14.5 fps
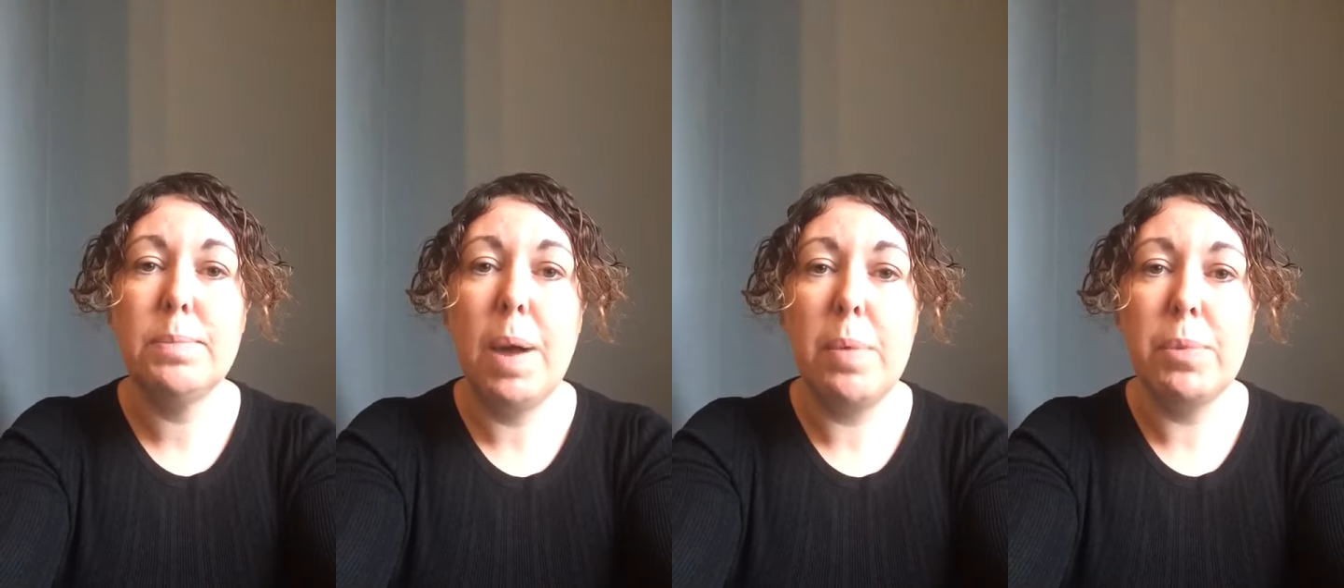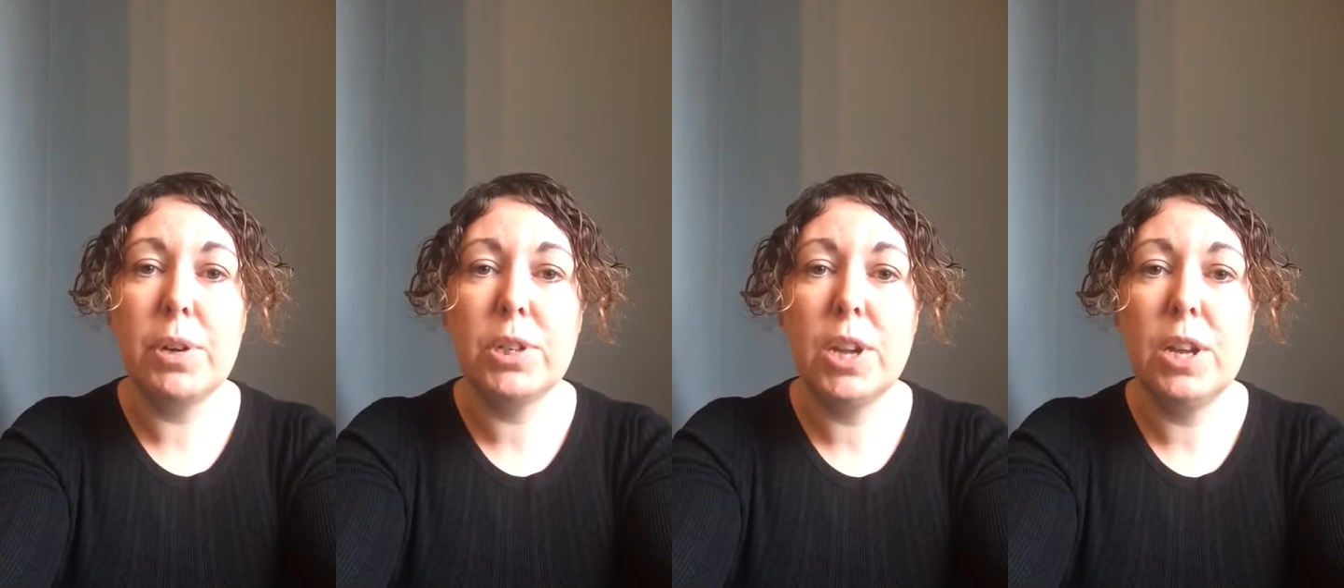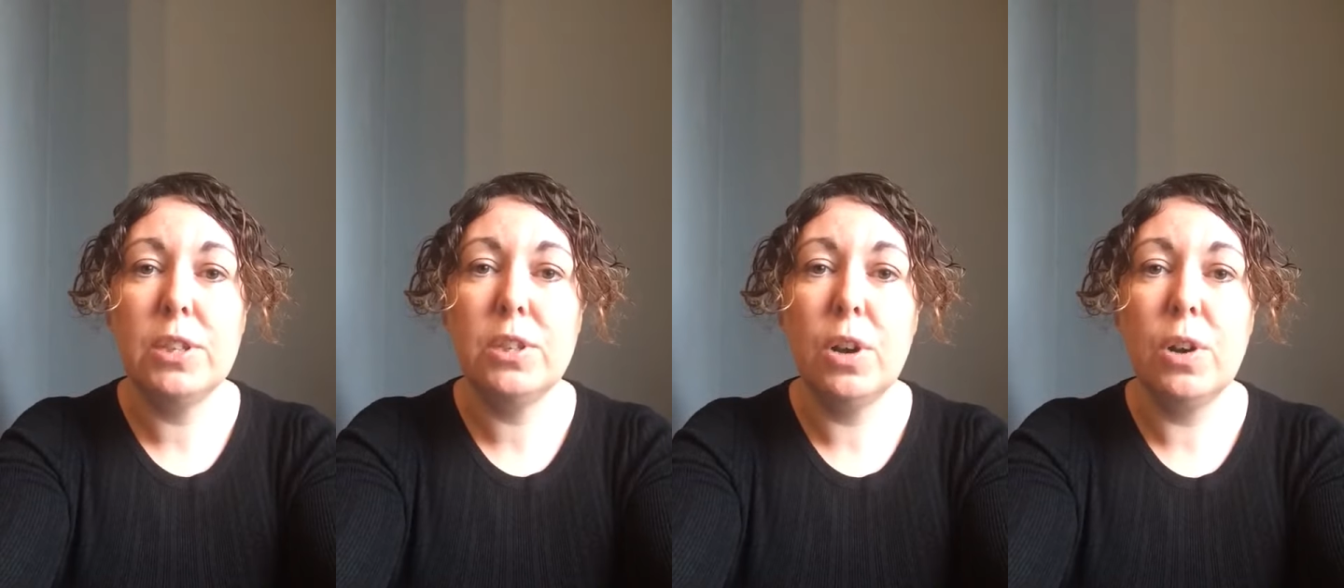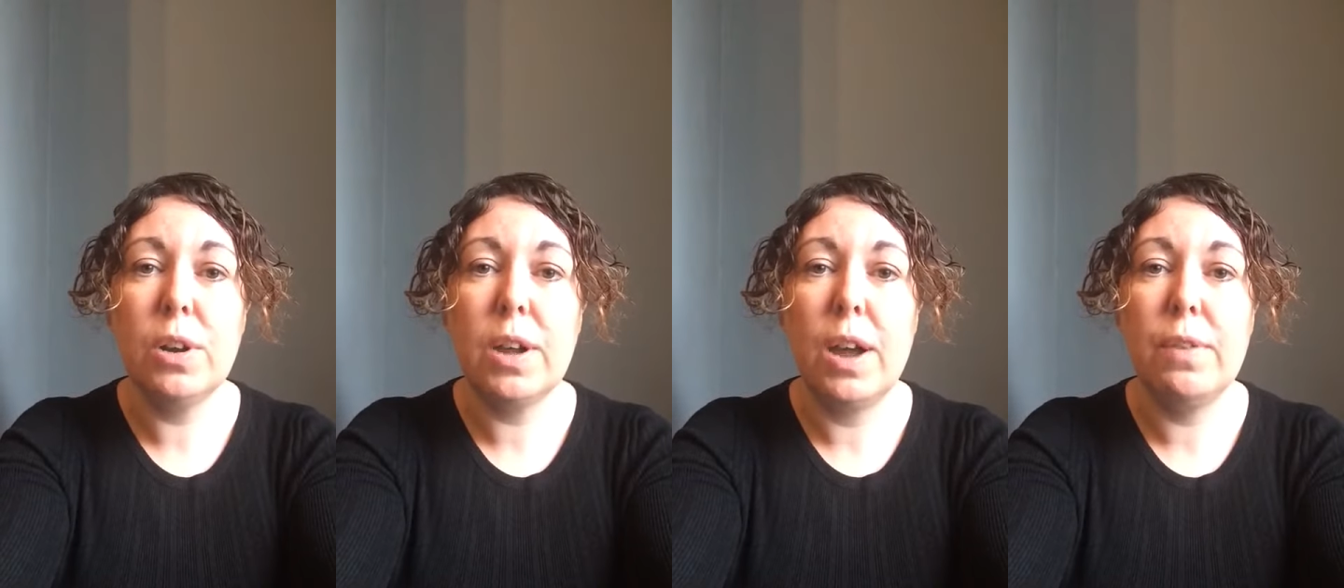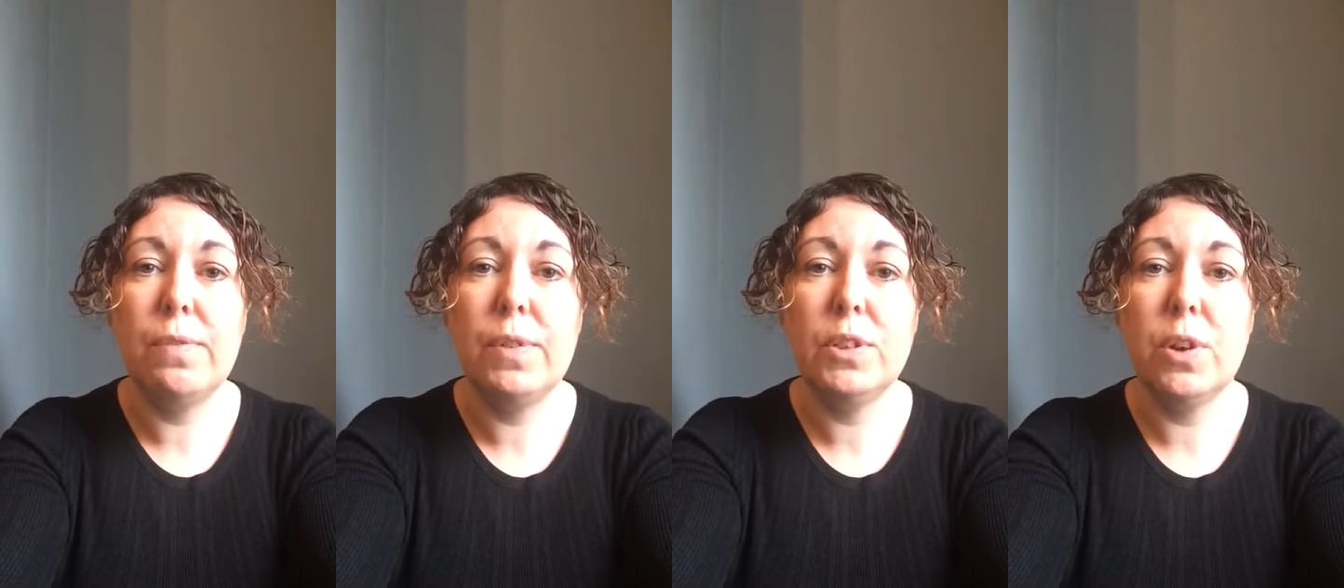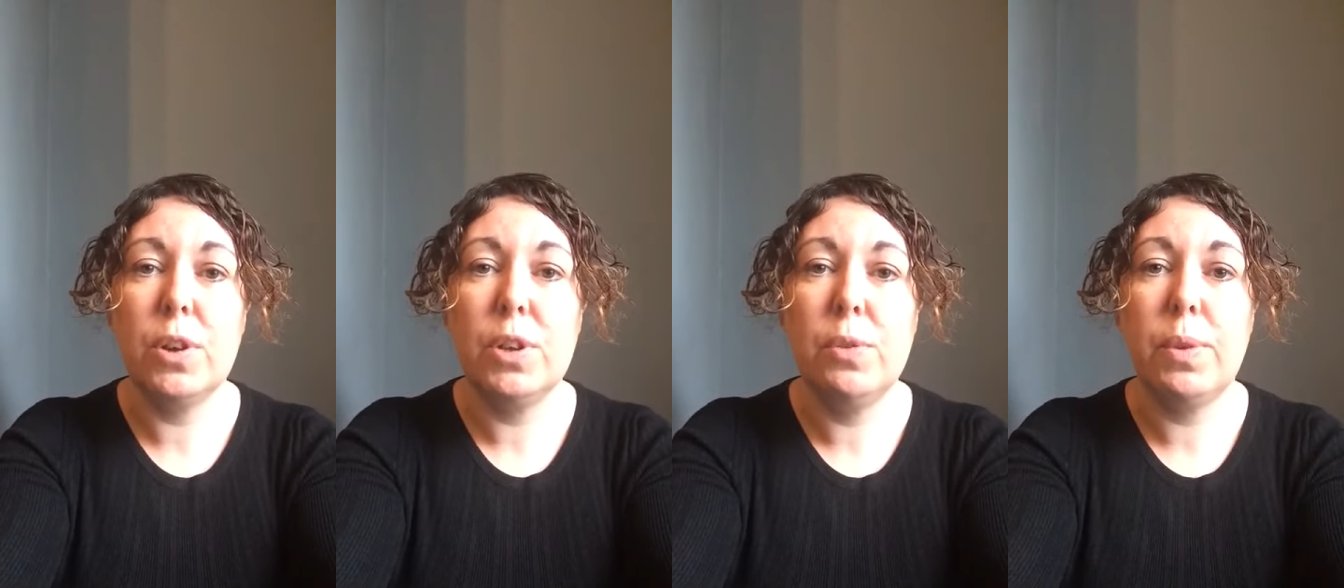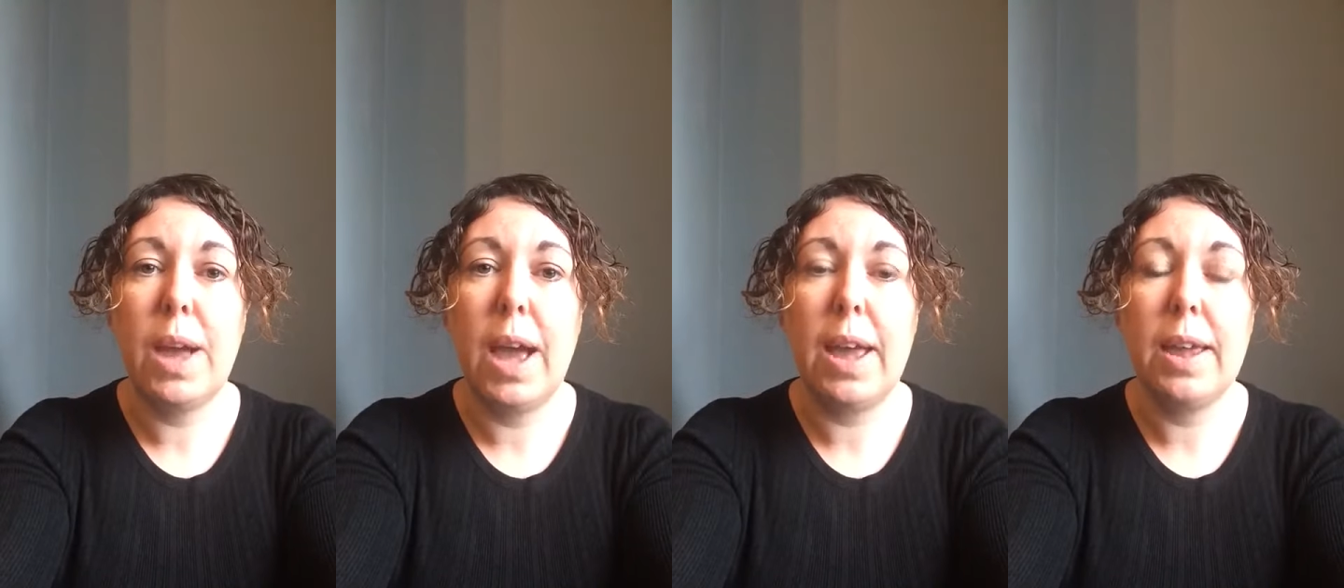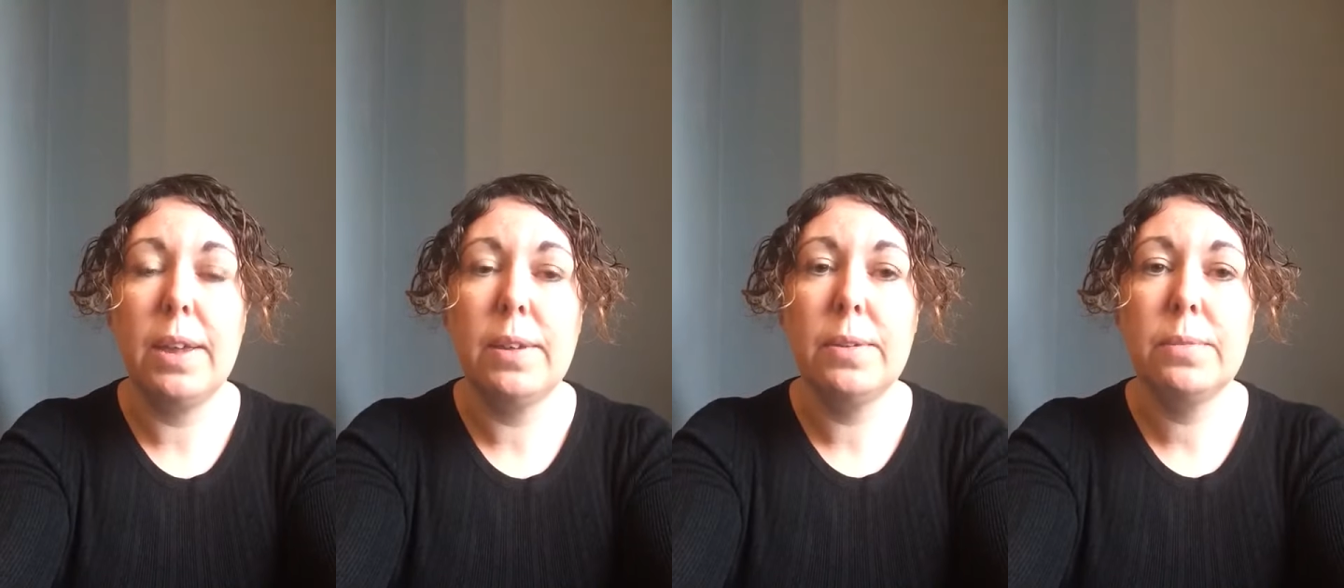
pembrokeshire.gov.uk.